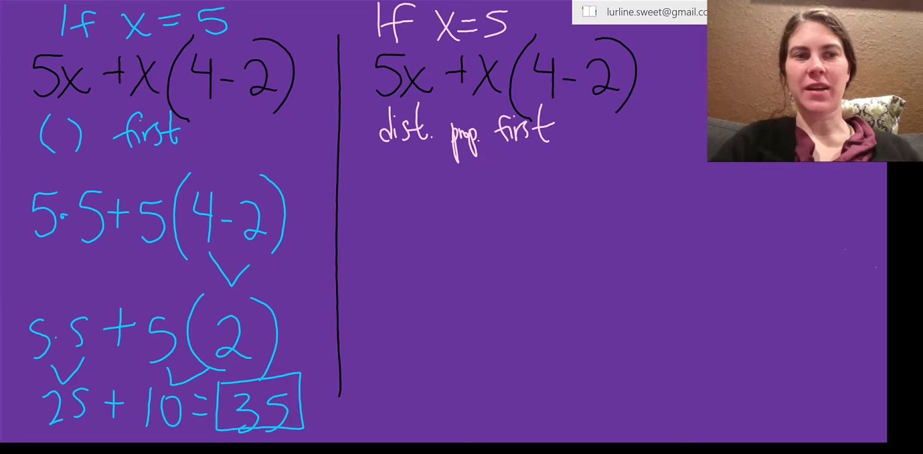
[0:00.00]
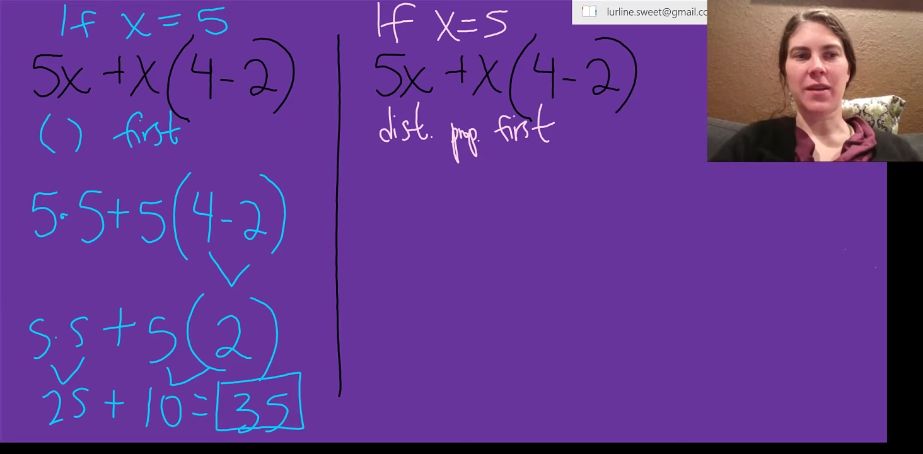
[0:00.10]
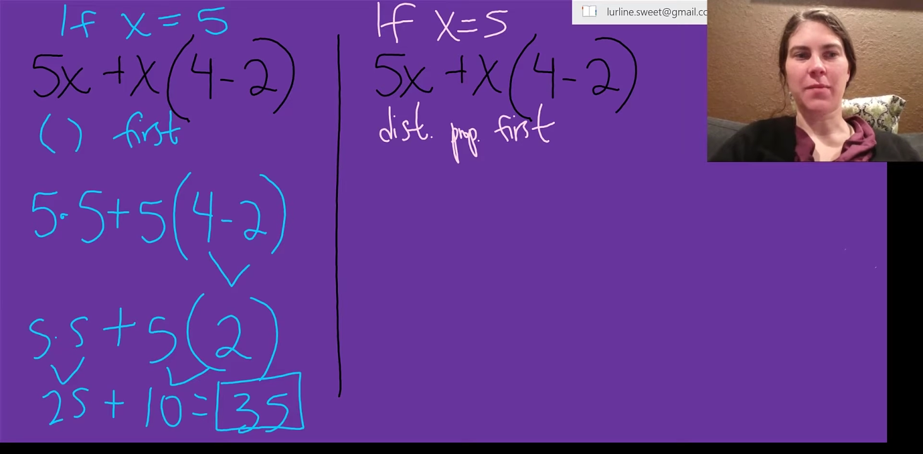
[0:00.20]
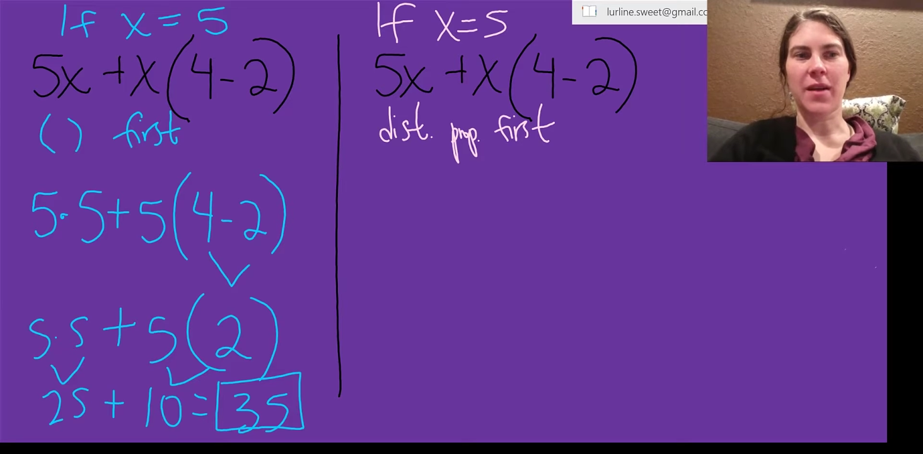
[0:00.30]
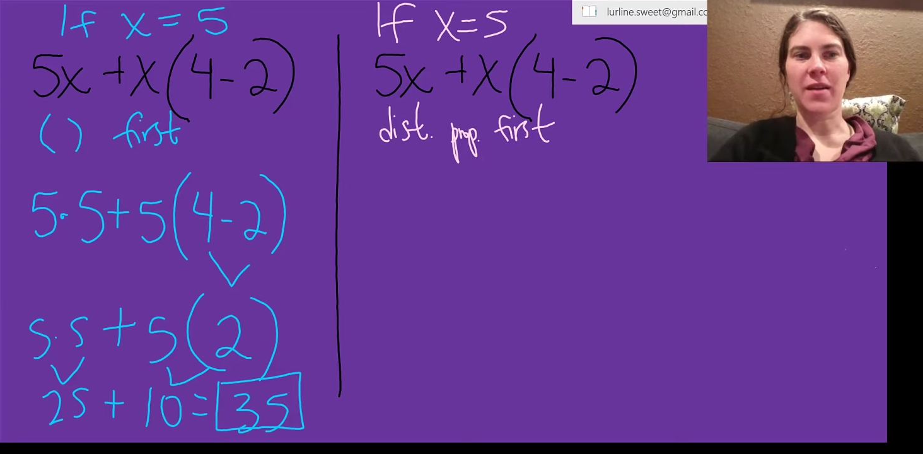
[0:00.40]
We're
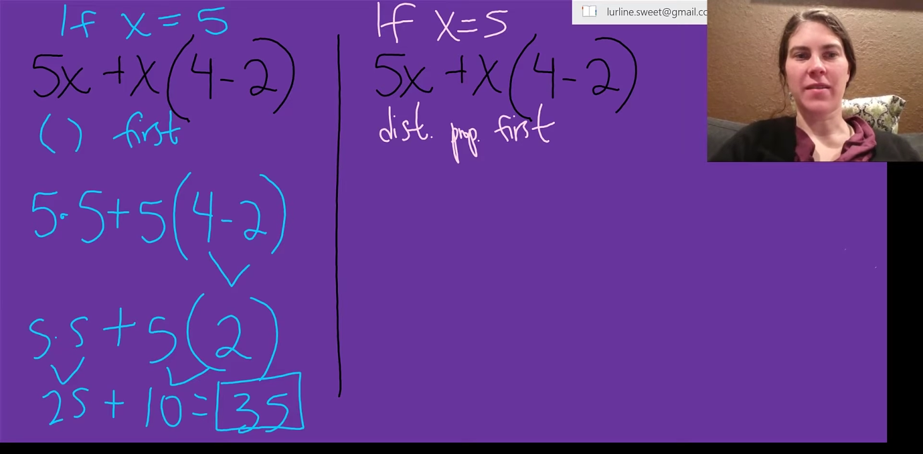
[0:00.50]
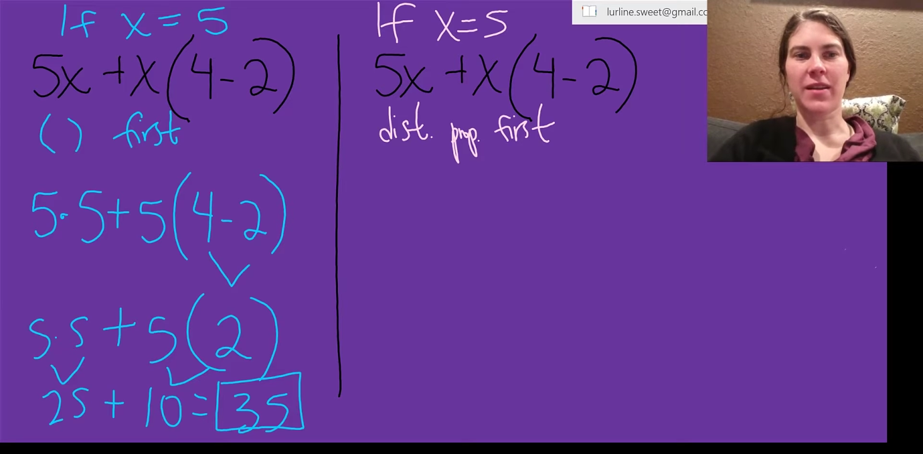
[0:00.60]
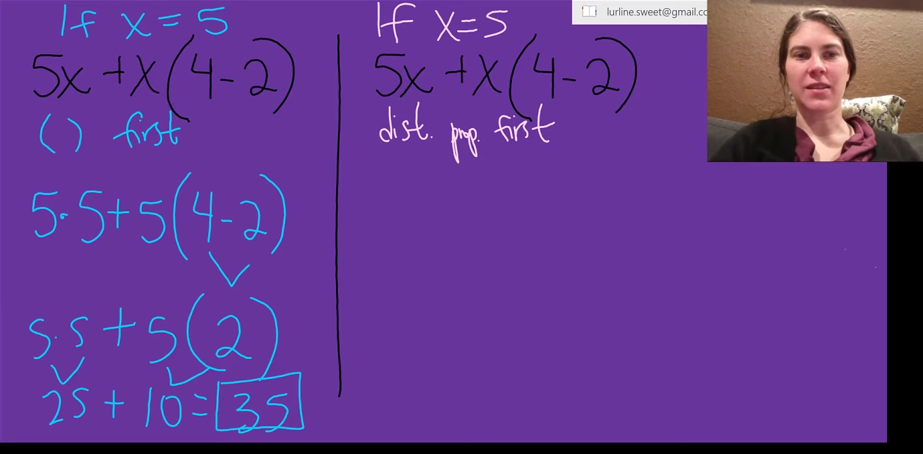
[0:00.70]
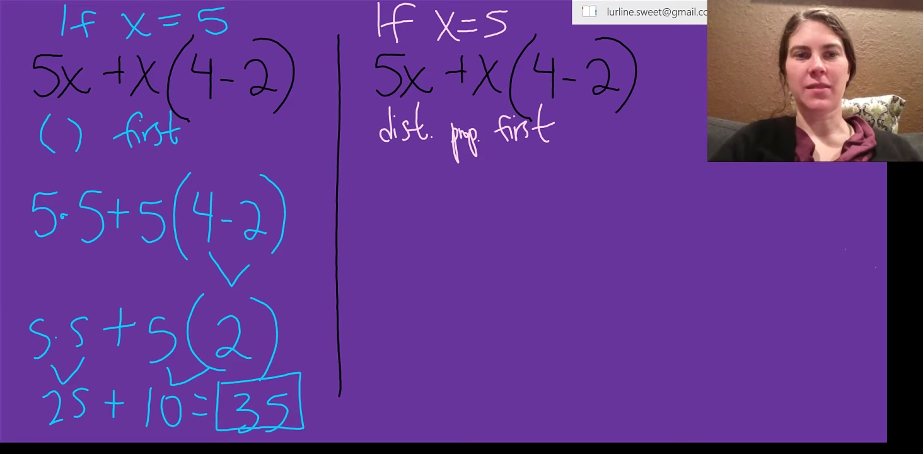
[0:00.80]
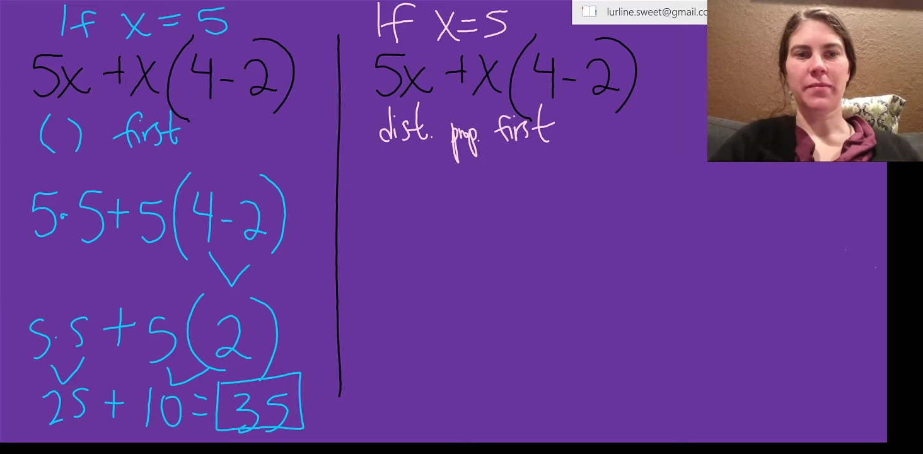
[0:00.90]
going to
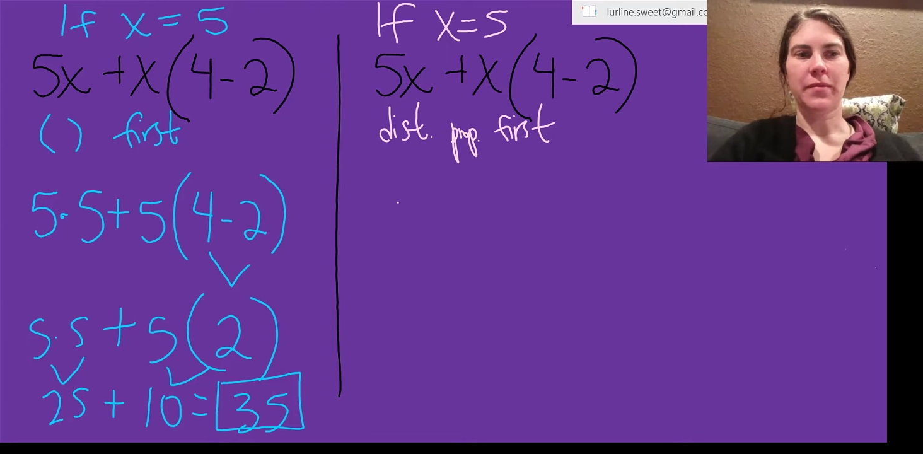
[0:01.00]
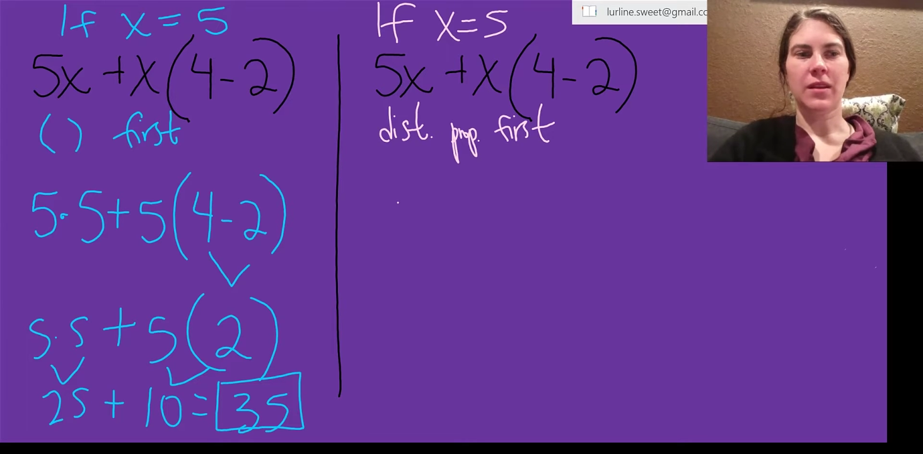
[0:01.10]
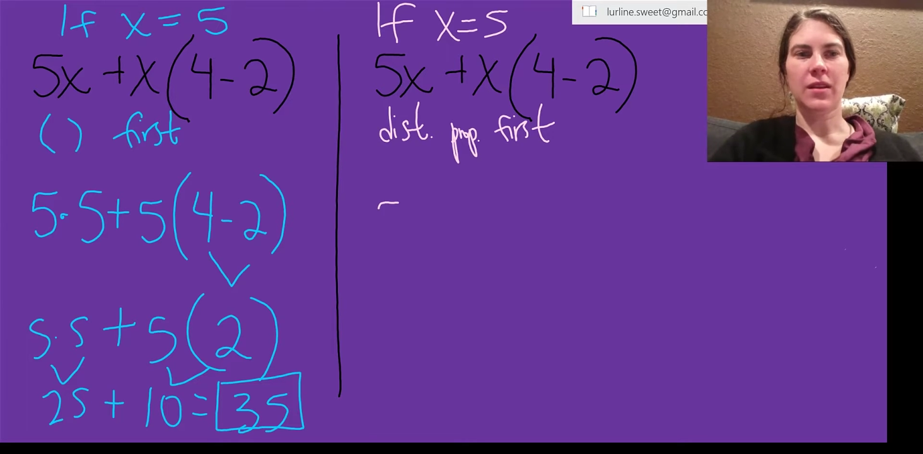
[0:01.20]
compare these.